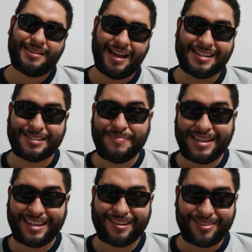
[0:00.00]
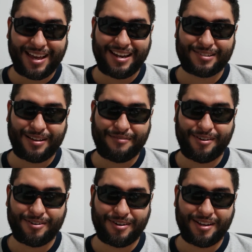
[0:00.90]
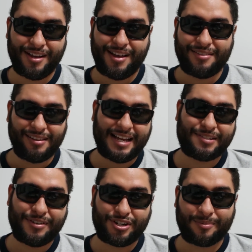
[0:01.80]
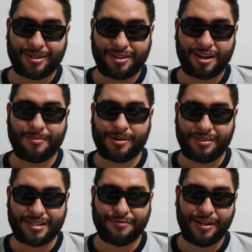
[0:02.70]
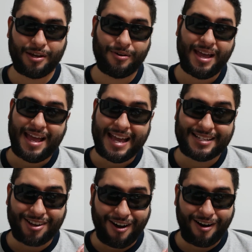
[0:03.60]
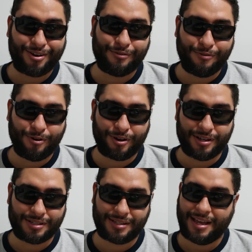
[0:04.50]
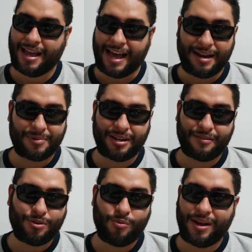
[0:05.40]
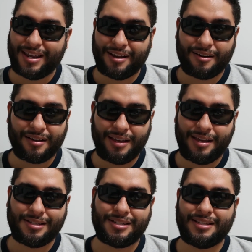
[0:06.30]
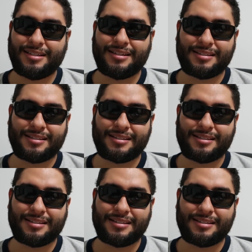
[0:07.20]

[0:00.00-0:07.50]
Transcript: And speaking of the NX500, the last feature I'm going to talk about in this video is autofocus. And I'm going to give the win here easily to the